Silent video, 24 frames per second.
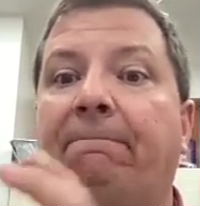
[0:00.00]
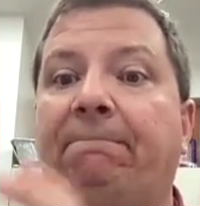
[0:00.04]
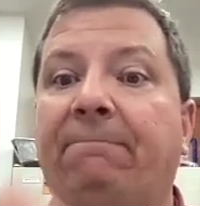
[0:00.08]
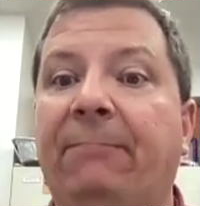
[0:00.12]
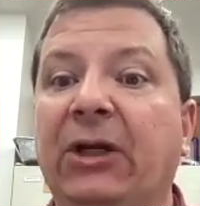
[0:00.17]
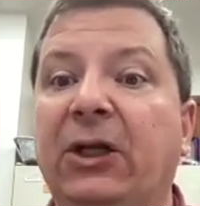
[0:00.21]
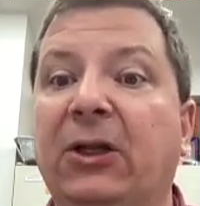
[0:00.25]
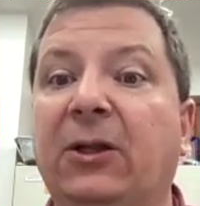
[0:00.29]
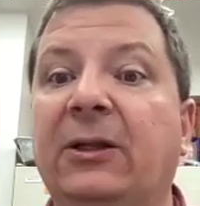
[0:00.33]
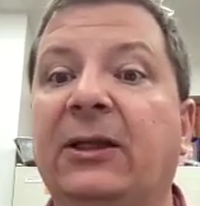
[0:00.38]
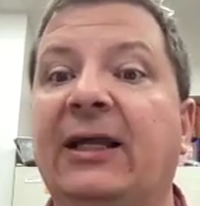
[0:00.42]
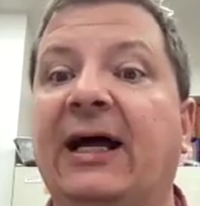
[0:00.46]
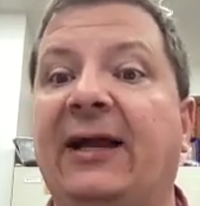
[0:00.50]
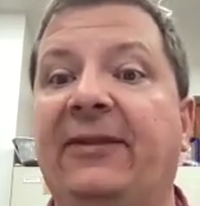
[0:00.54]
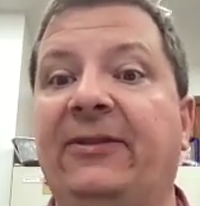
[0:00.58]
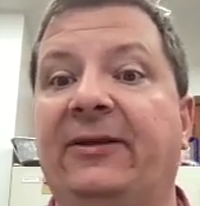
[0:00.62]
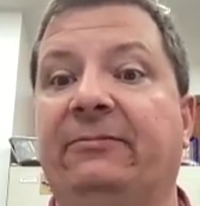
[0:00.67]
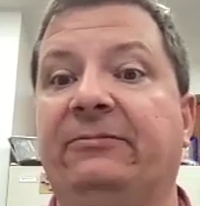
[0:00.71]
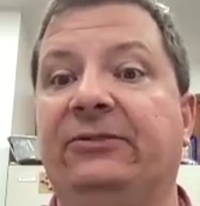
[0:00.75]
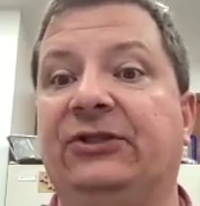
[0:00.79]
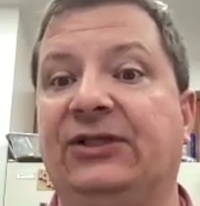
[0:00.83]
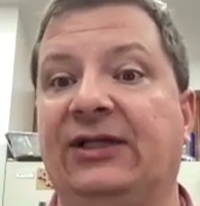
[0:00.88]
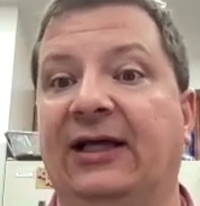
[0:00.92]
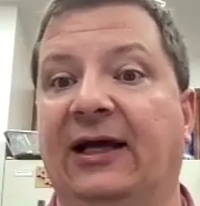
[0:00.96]
build on
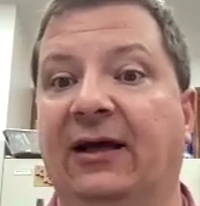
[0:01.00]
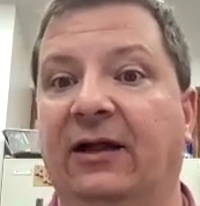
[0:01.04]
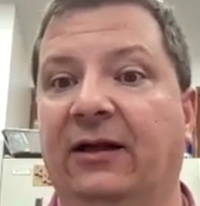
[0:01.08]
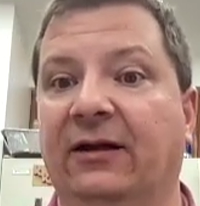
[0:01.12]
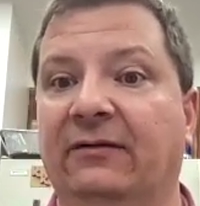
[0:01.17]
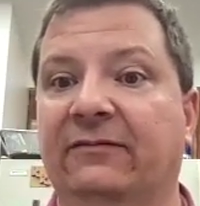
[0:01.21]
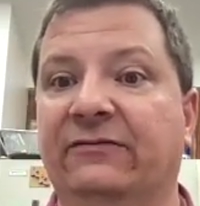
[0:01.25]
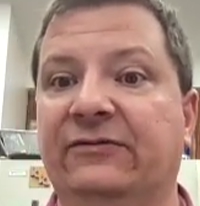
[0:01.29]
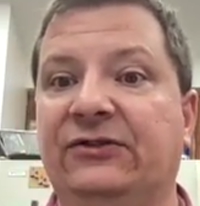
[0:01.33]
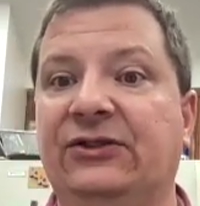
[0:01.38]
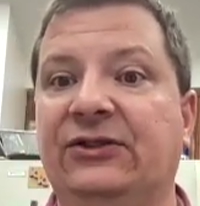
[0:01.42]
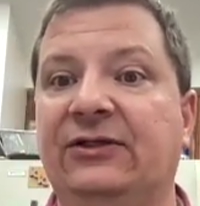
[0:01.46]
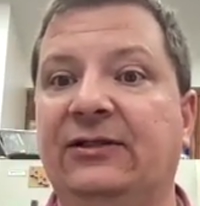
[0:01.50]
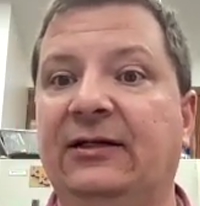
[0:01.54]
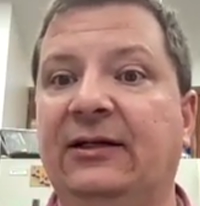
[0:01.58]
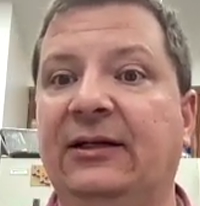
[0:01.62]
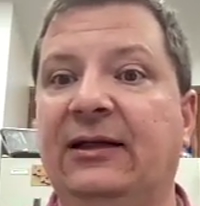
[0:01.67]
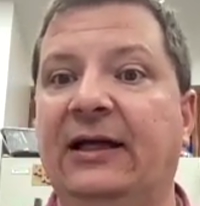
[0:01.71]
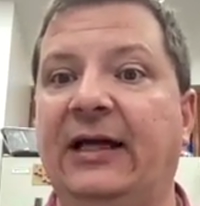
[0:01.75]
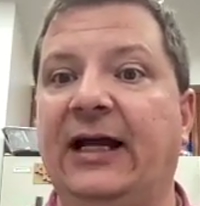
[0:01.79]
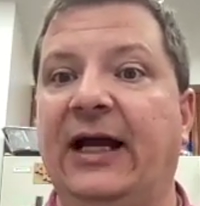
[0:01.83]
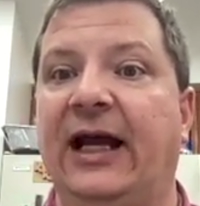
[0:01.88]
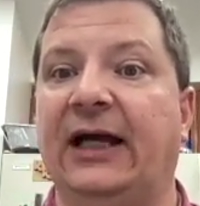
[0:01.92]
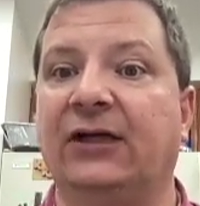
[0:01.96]
themselves
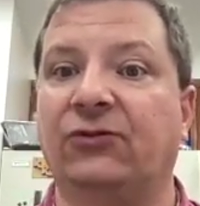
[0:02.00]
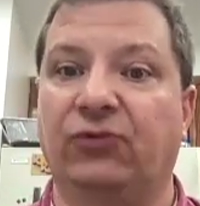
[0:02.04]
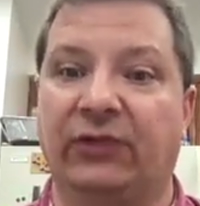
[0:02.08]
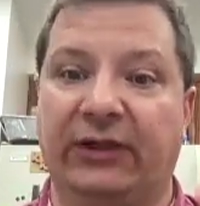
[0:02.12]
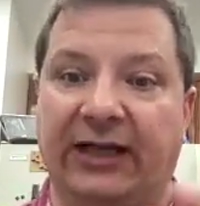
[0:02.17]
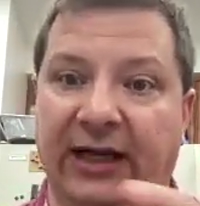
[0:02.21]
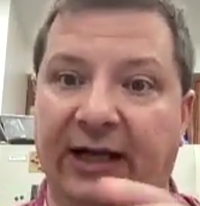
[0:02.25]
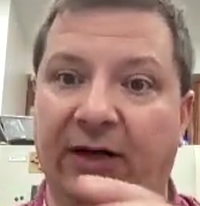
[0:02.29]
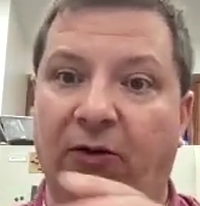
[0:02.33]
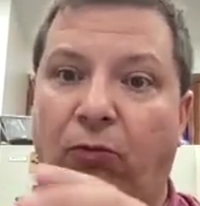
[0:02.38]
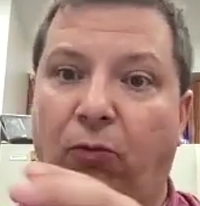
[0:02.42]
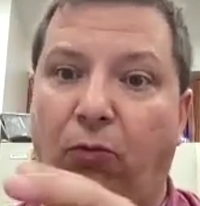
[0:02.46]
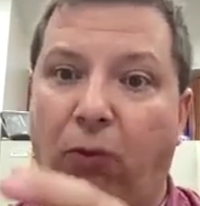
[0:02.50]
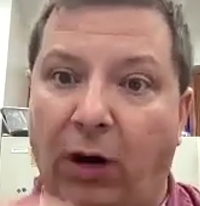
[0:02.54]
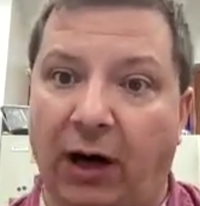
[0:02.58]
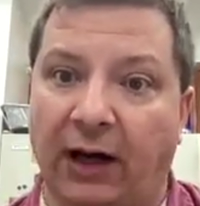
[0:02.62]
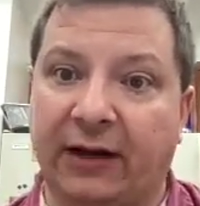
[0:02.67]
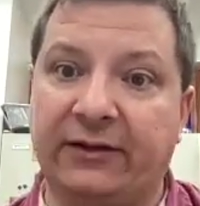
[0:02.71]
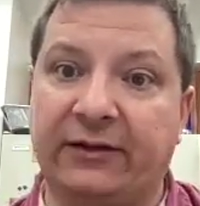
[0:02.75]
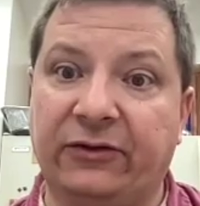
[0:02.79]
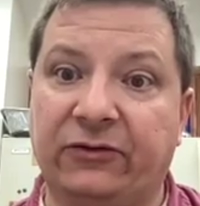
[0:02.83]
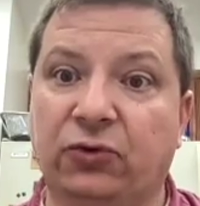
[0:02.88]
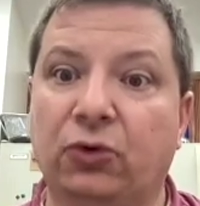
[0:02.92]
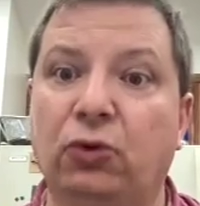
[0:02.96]
as we kind of
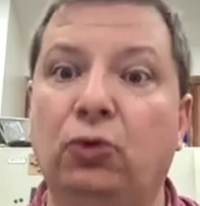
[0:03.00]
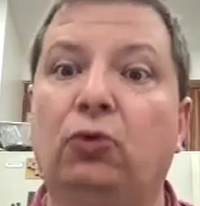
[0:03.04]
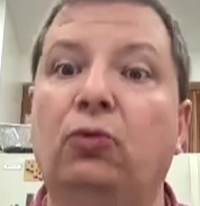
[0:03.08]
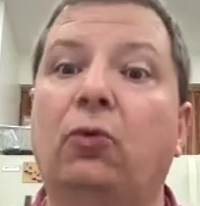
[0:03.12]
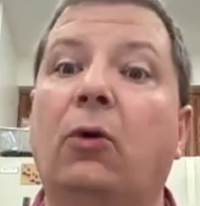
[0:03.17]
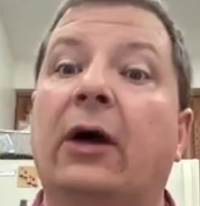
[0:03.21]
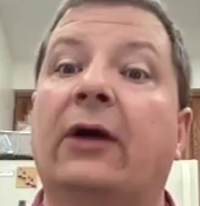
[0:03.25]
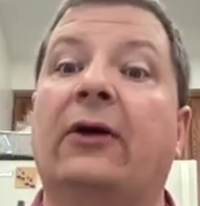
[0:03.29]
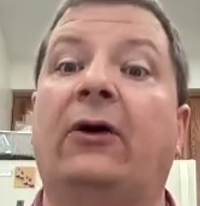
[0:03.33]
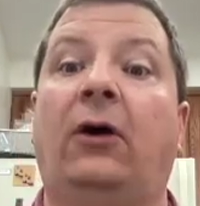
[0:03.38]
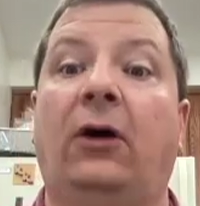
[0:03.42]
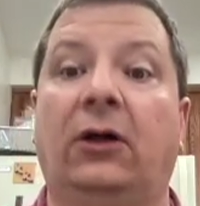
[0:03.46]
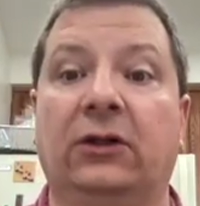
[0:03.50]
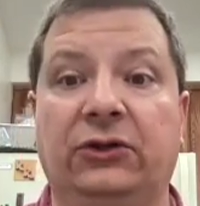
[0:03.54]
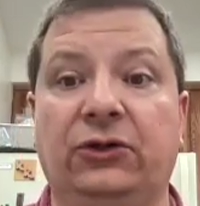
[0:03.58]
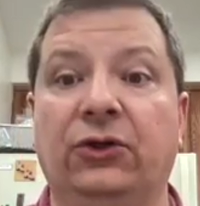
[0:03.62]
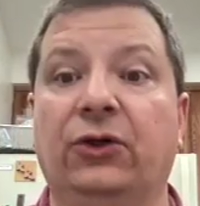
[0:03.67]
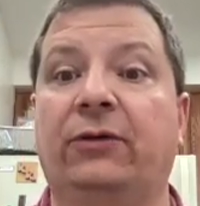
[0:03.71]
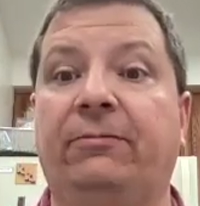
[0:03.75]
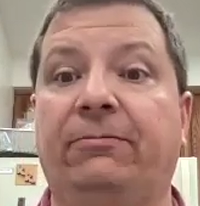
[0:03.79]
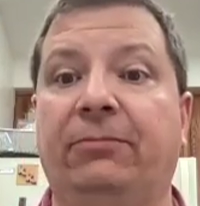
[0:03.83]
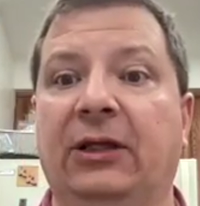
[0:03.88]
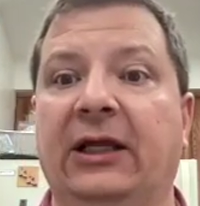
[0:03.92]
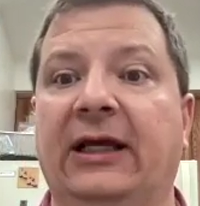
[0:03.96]
walk through what all
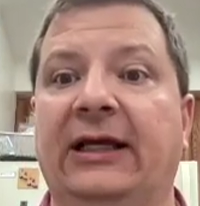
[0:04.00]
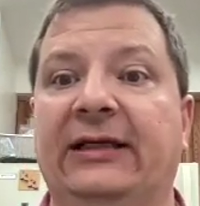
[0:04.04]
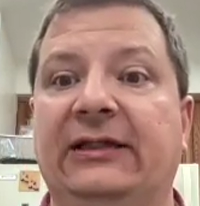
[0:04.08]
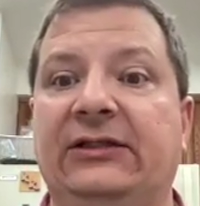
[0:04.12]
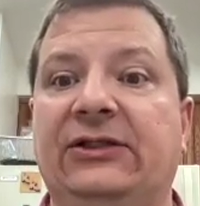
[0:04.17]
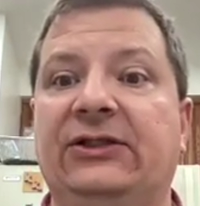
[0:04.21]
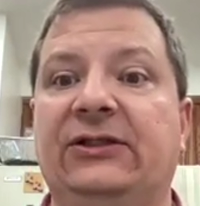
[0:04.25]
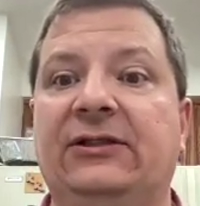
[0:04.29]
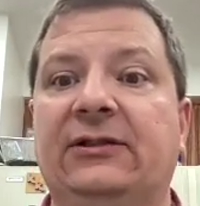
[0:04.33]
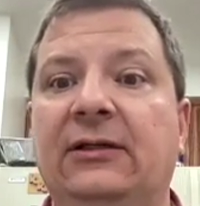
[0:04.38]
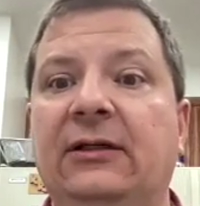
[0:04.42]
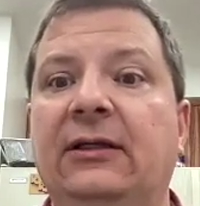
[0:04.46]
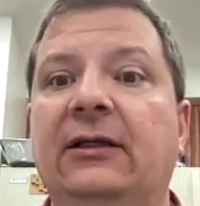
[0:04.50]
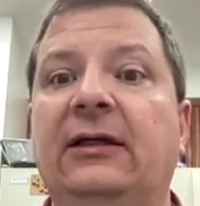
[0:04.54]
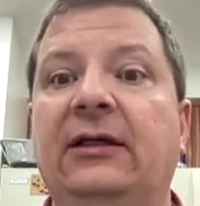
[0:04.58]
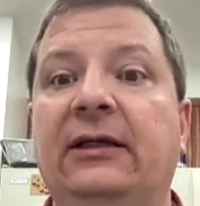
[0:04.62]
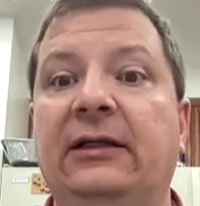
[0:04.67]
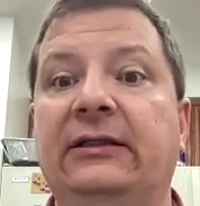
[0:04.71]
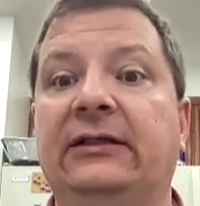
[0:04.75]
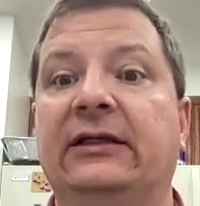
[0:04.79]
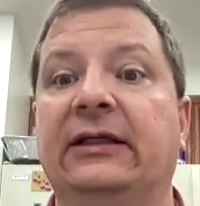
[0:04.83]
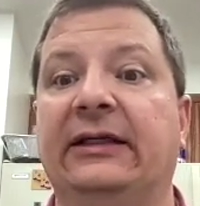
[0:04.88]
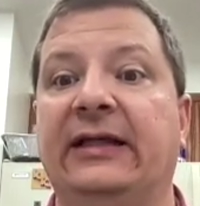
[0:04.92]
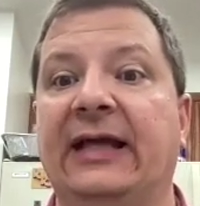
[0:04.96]
took place
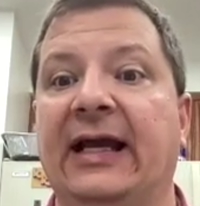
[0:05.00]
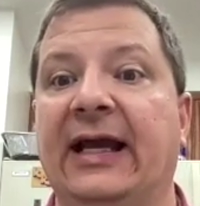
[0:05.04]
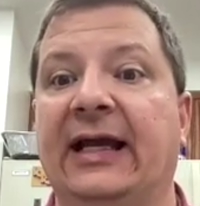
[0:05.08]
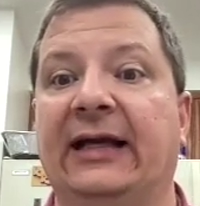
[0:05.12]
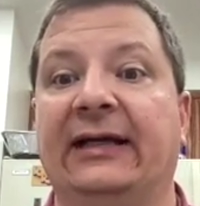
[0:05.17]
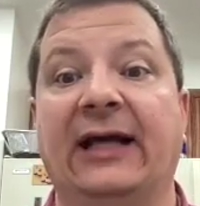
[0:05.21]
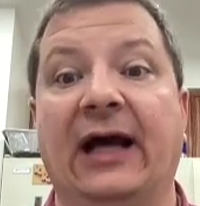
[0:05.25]
today.